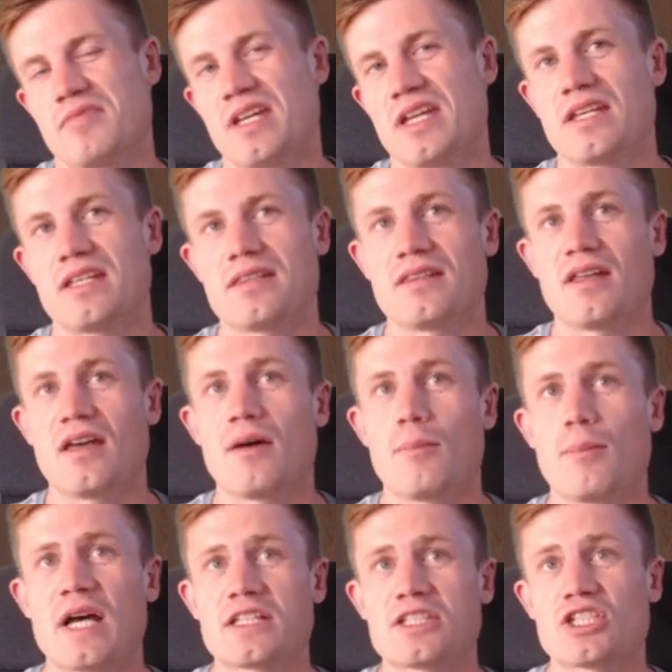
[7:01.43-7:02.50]
in
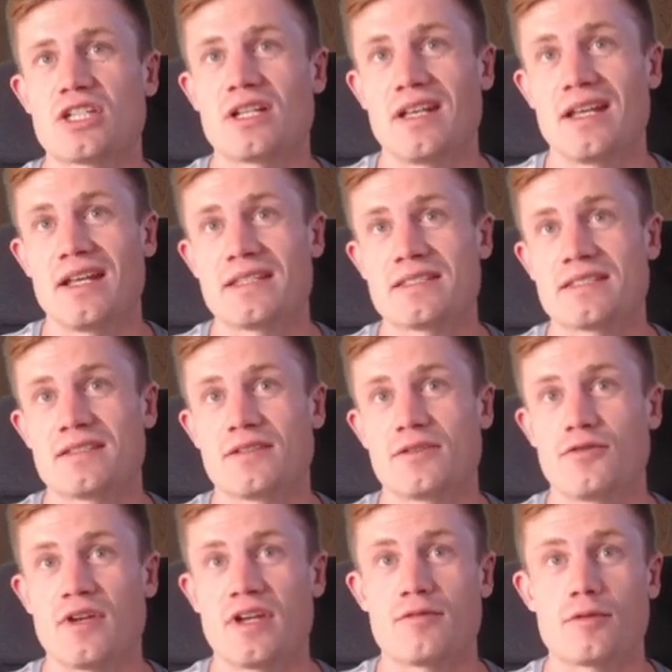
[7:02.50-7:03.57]
much less
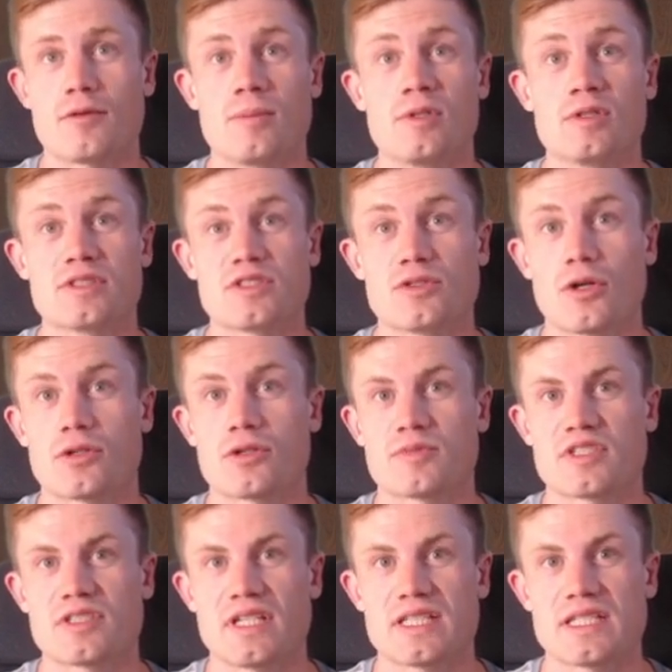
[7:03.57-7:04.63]
favorable
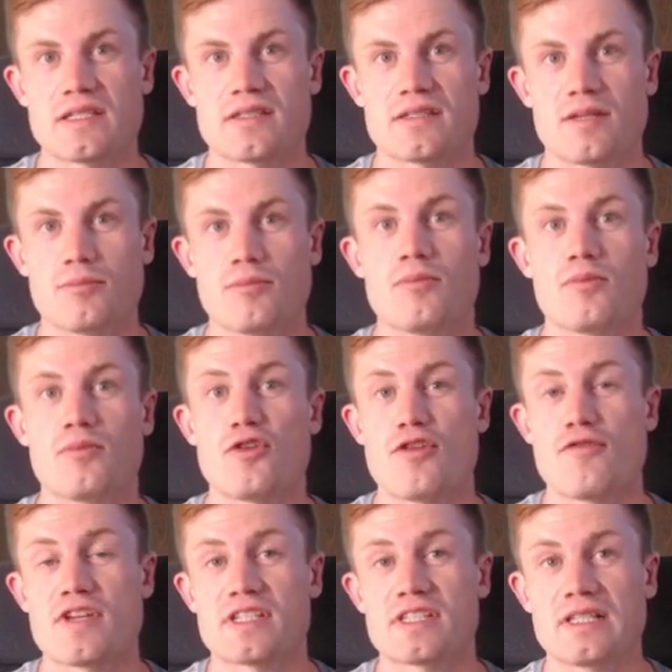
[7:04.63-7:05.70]
circumstances than
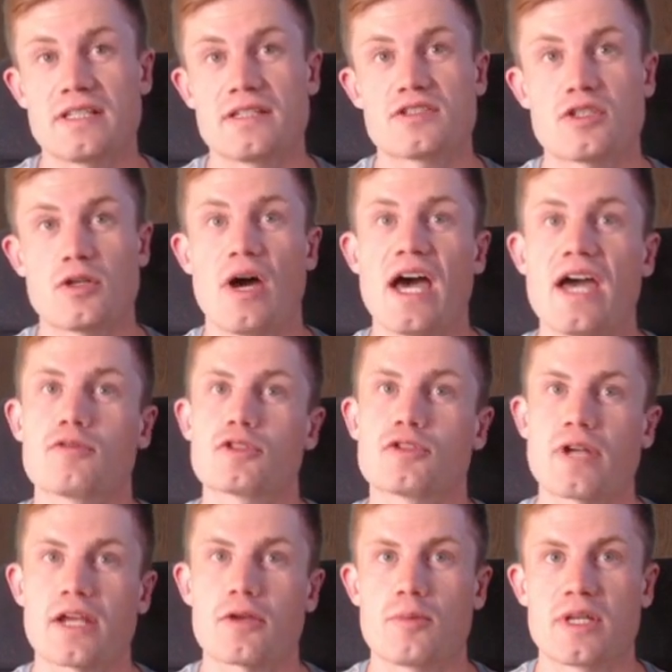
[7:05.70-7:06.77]
previously. So I would
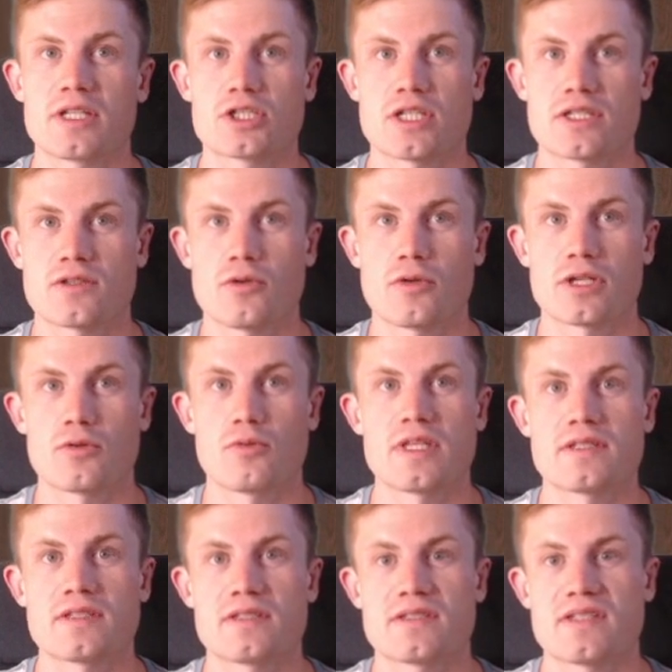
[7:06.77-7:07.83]
recommend just going
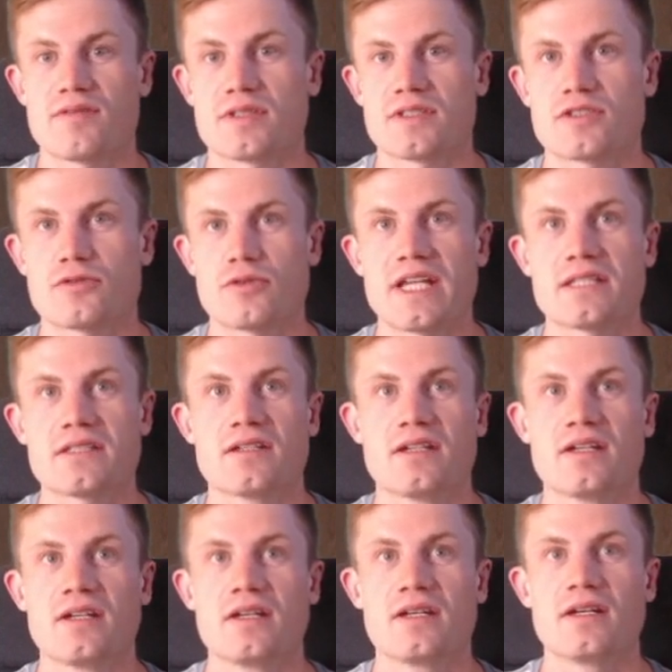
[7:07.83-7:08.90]
queen c7 straight,
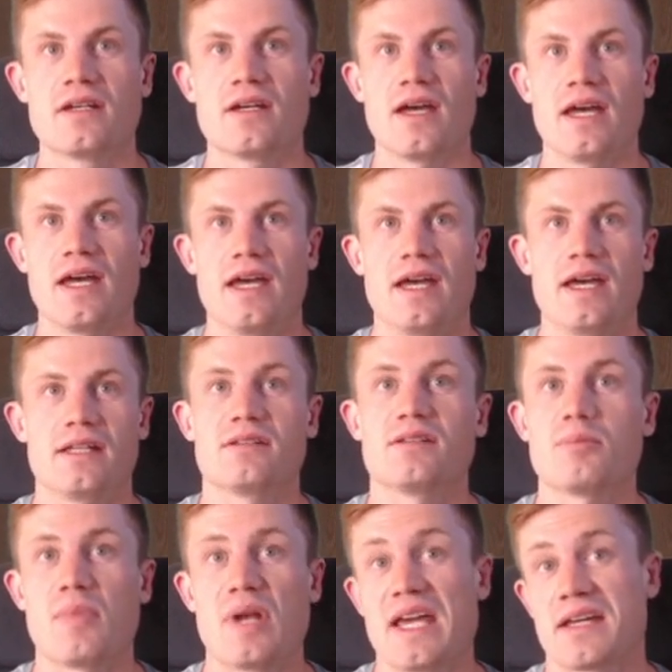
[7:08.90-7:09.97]
and
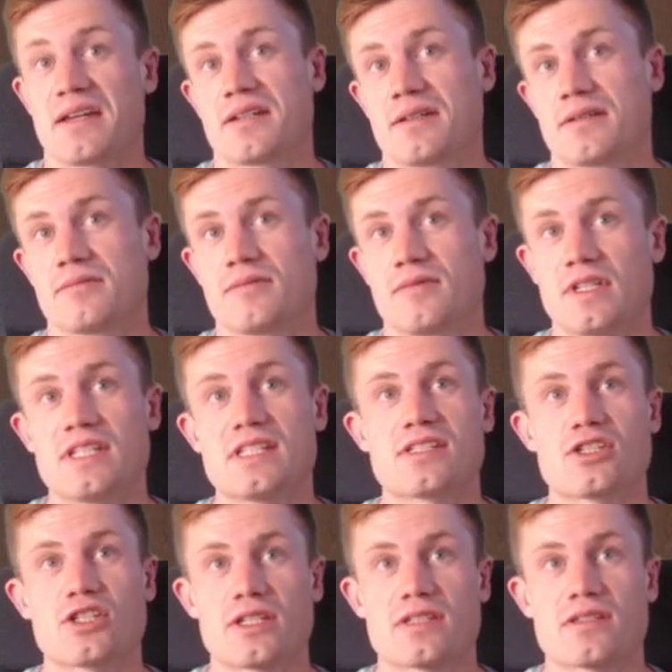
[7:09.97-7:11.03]
black is
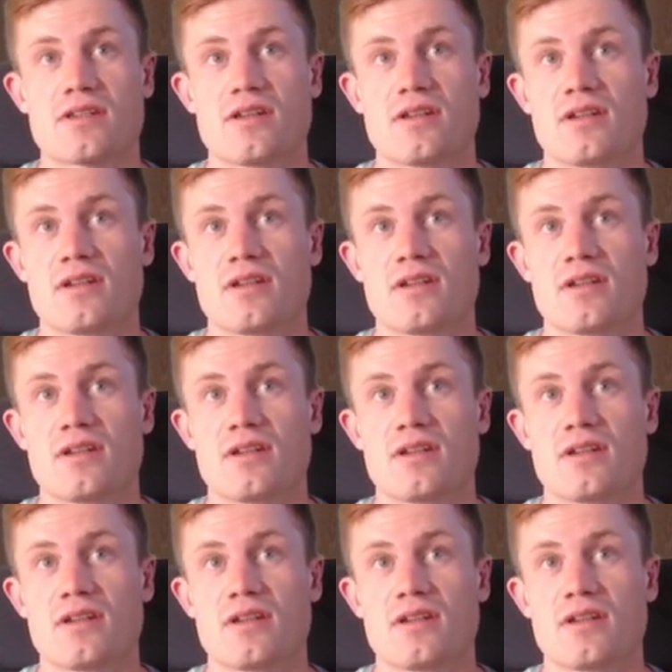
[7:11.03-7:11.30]
just